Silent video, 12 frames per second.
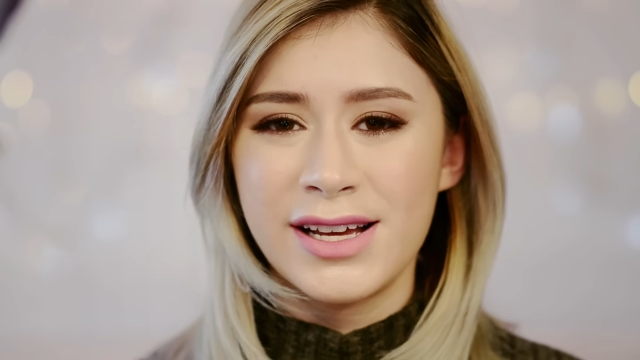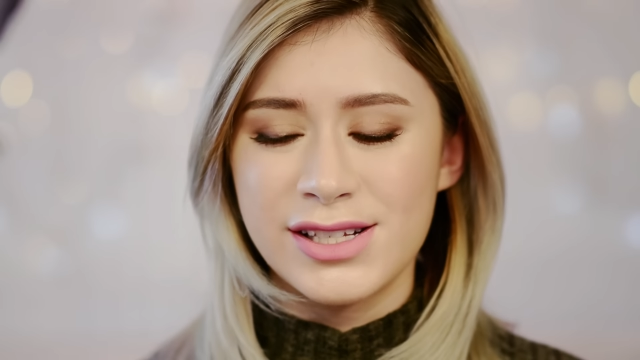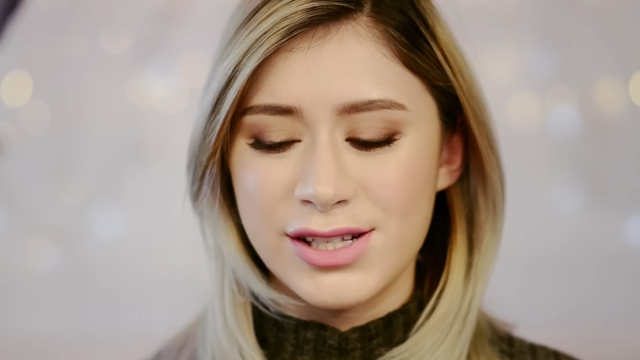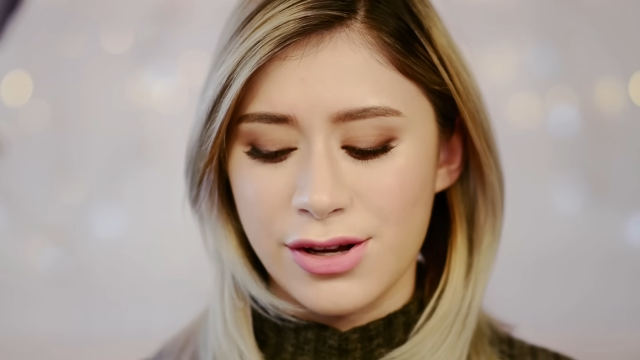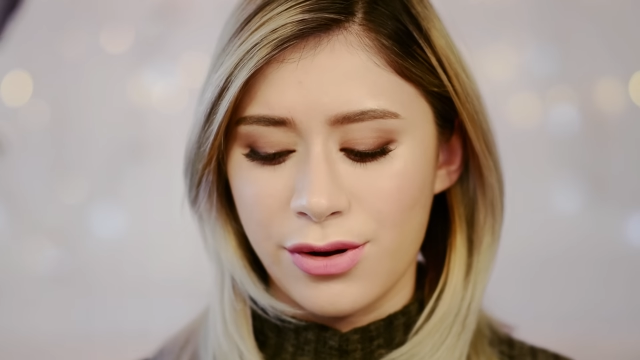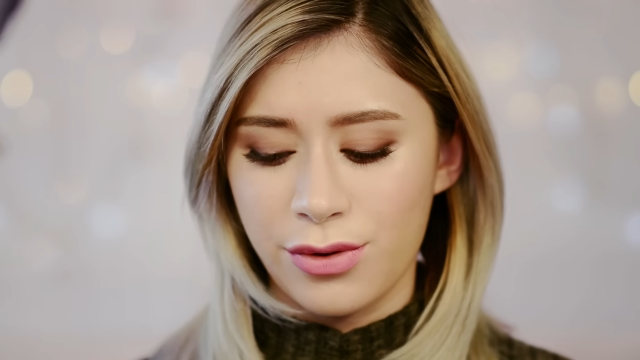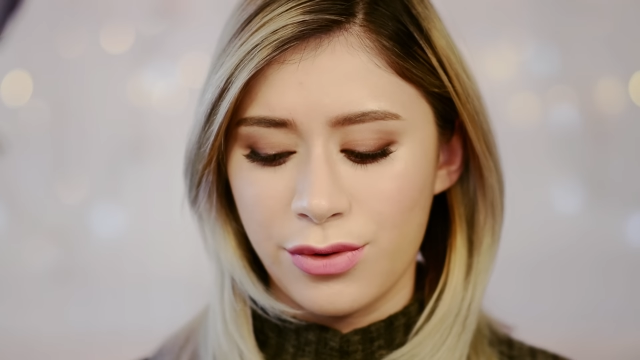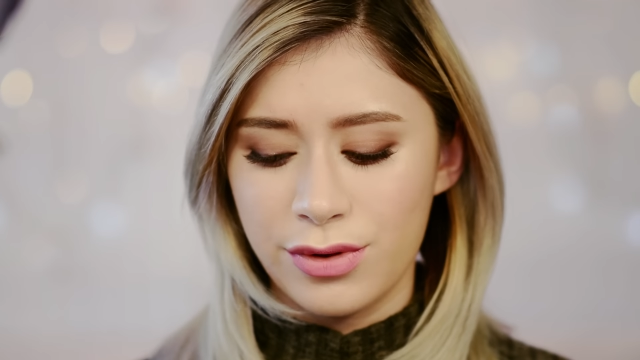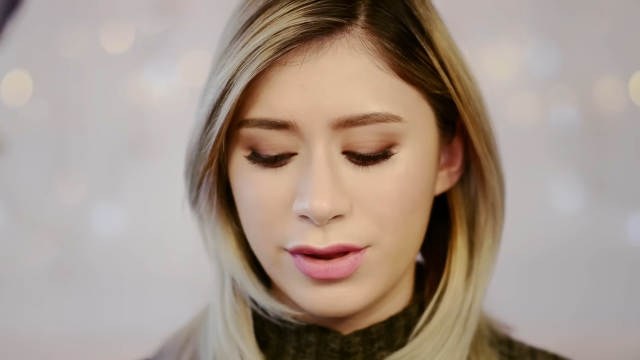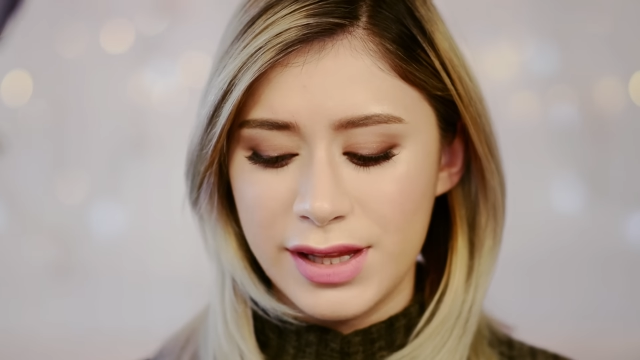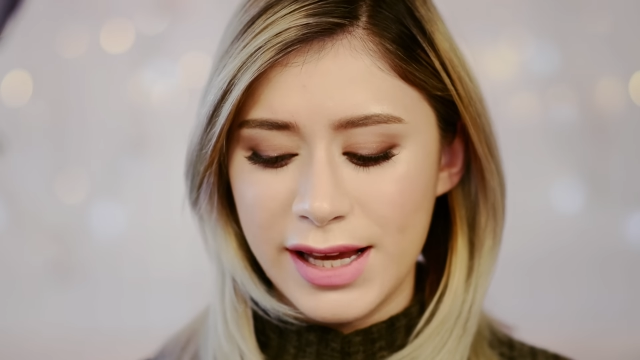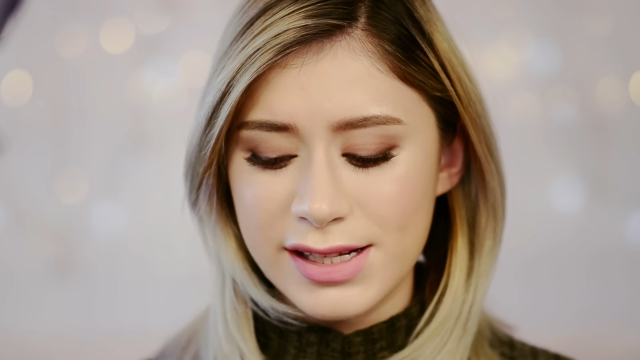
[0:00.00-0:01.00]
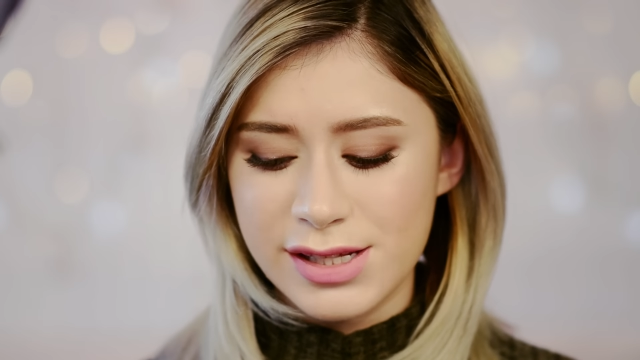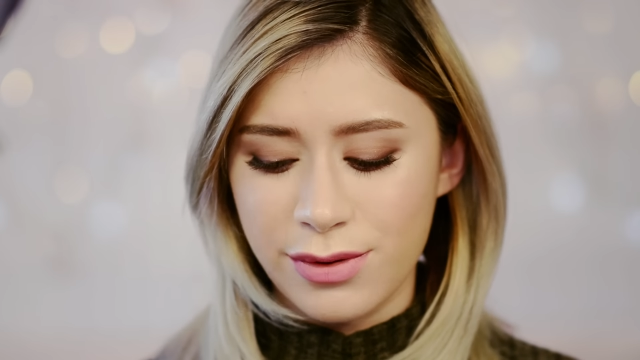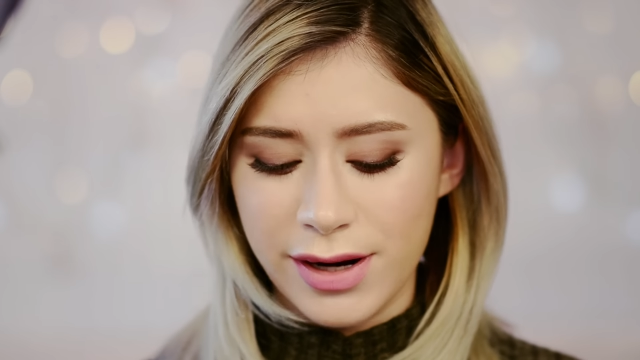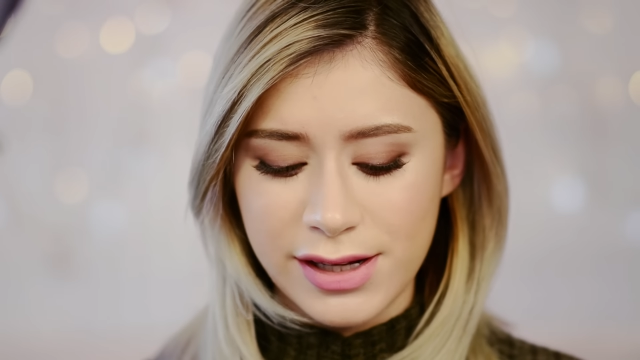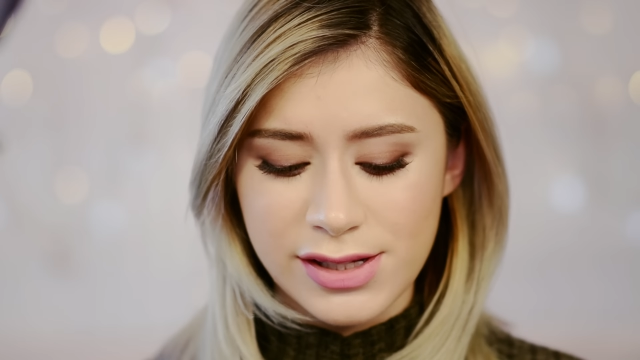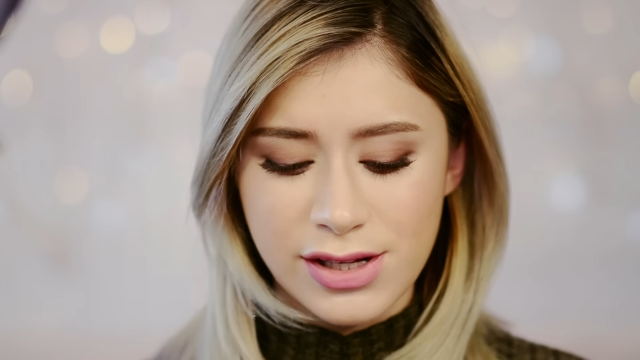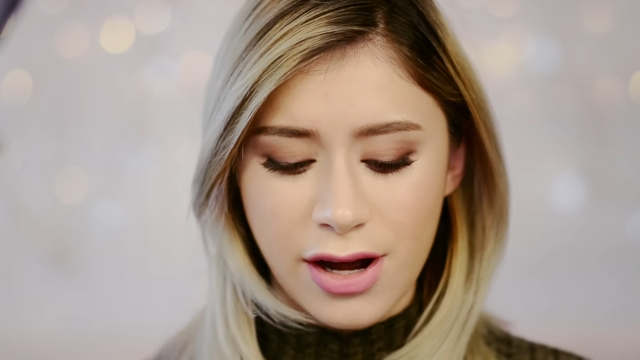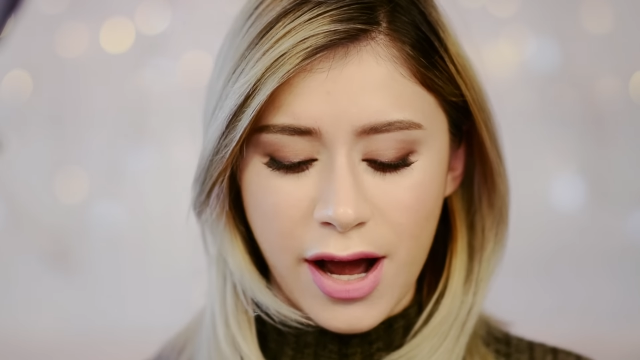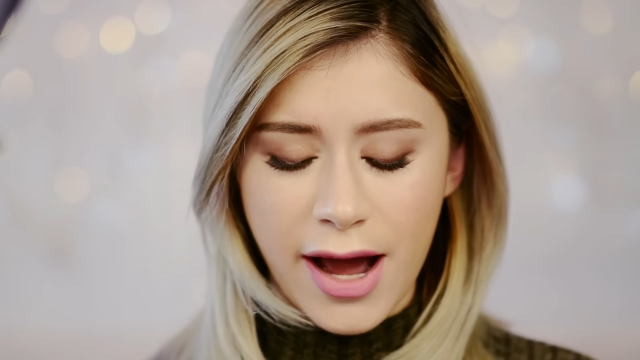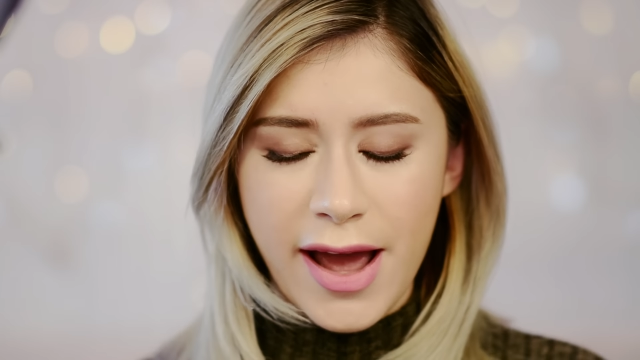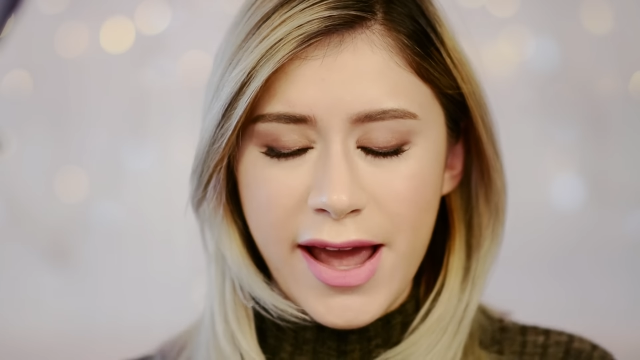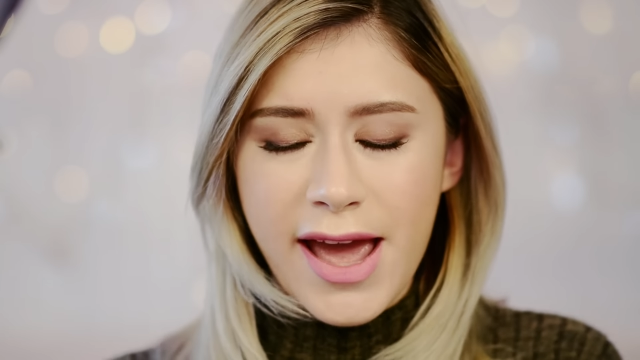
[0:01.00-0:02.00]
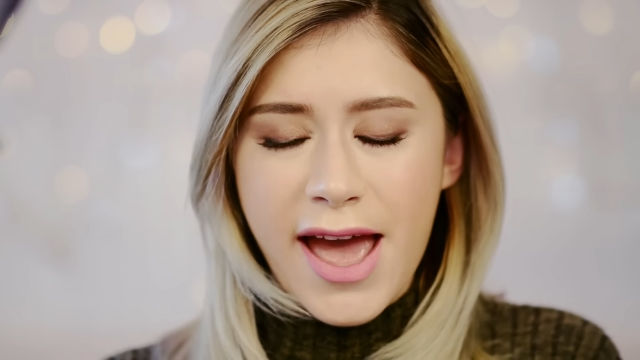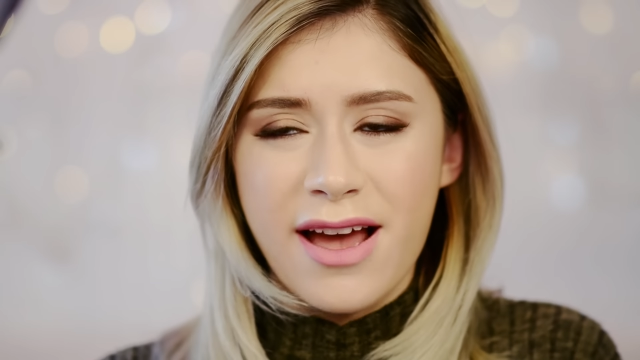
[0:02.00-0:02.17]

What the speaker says: So these rings I